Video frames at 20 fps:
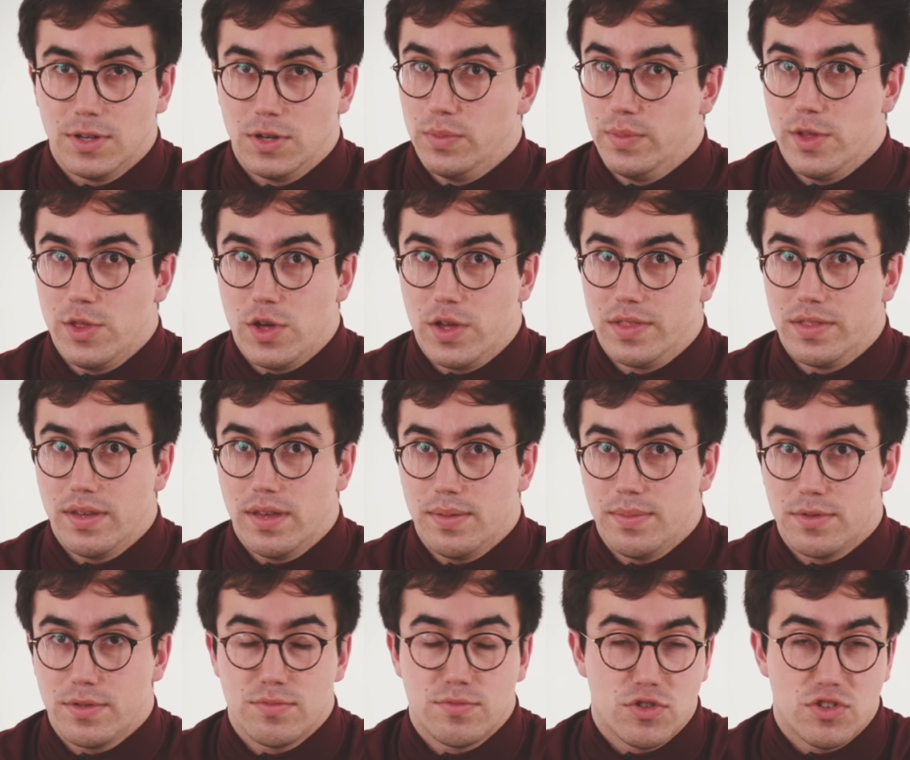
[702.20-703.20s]
Don't know which
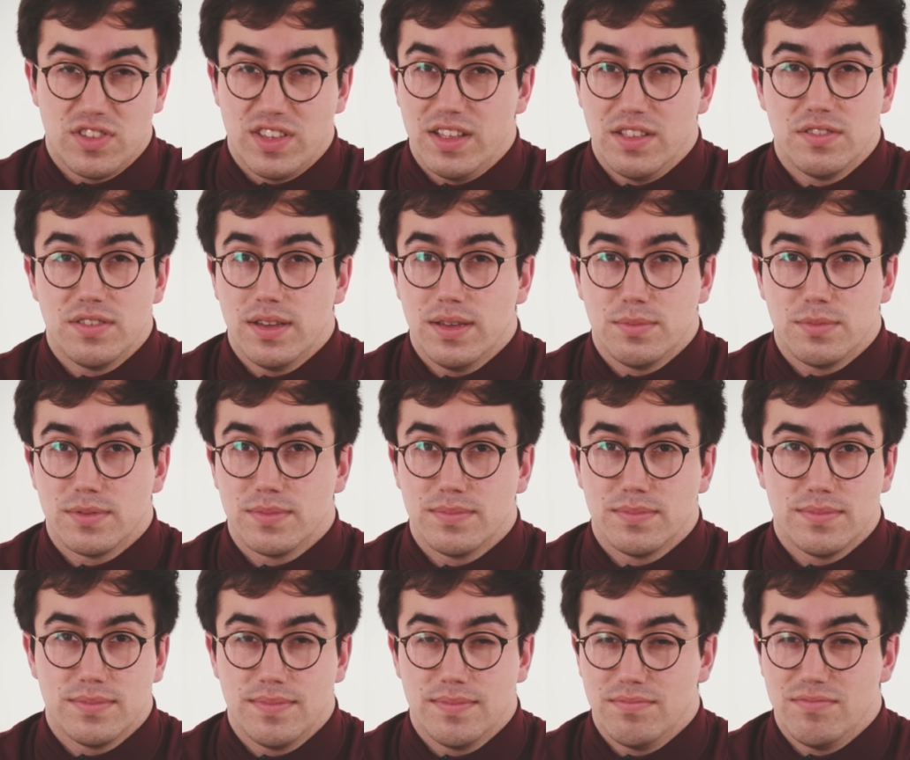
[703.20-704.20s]
enzymes, just enzymes
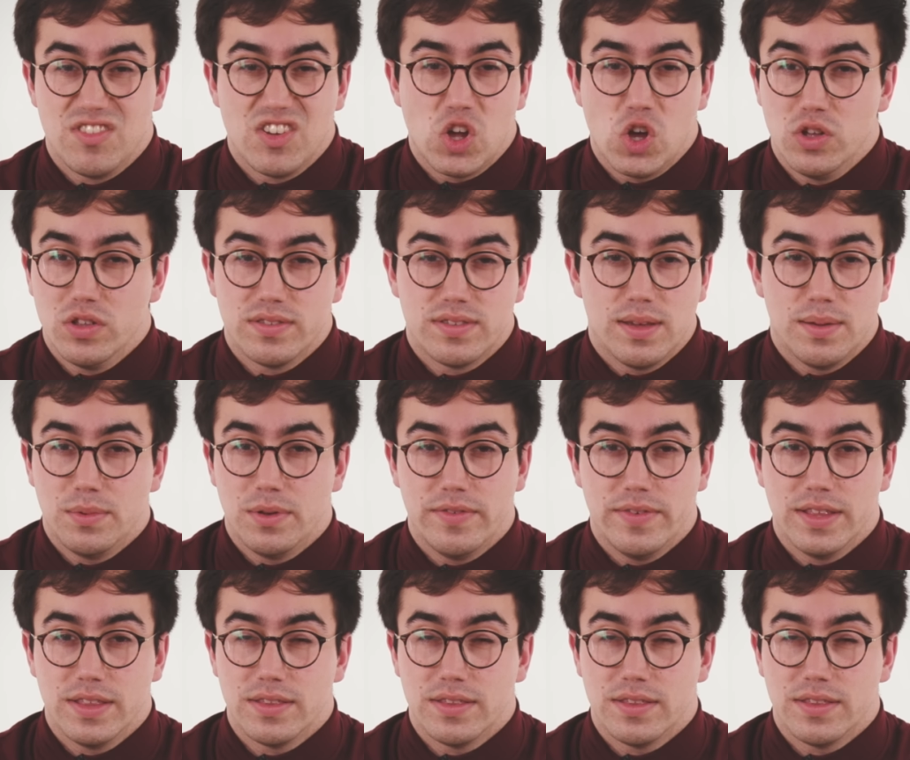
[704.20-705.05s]
the concept of